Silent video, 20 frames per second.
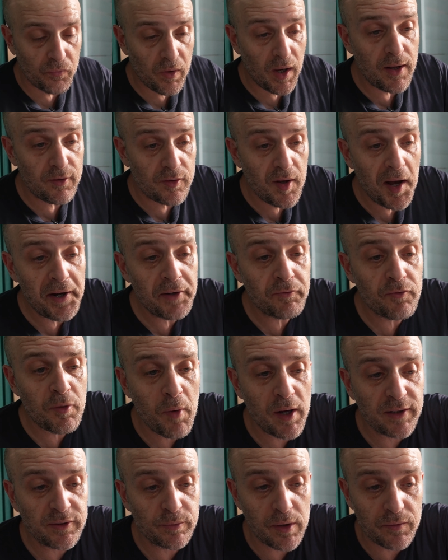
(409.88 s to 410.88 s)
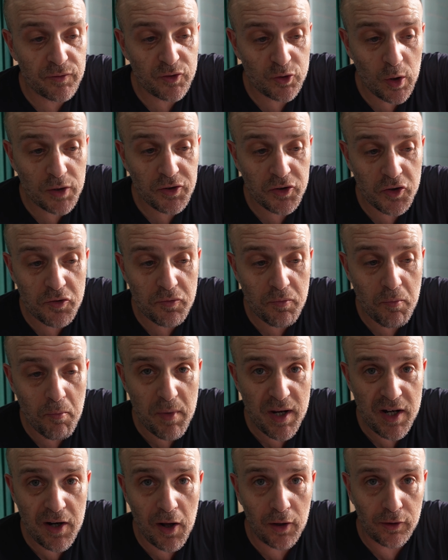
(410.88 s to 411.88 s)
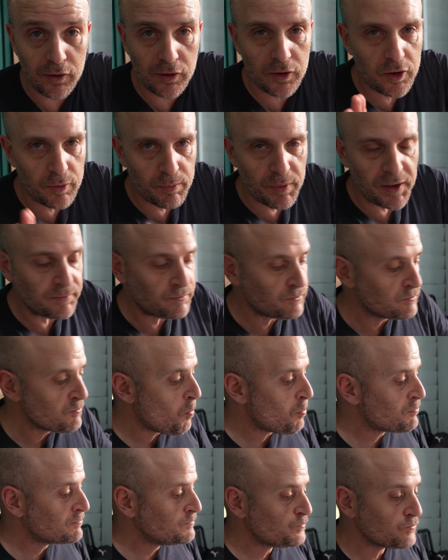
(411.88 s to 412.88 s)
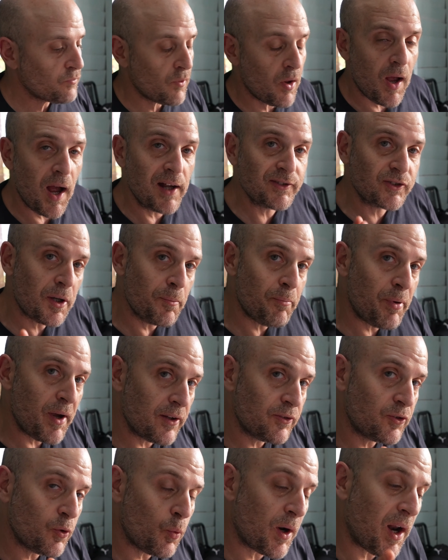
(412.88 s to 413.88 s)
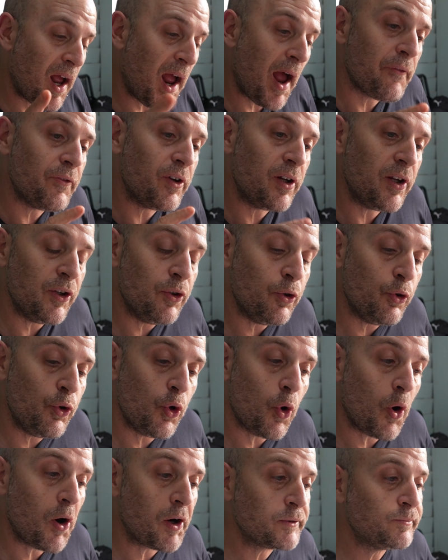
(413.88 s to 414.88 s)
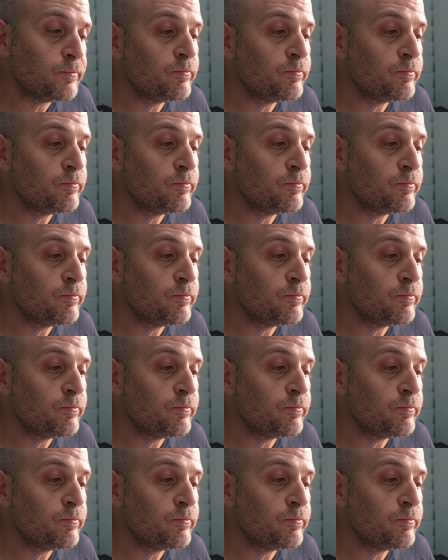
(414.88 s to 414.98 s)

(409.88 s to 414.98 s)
It kind of reminds me of sausage meat a little bit as compared to when I have it in New York.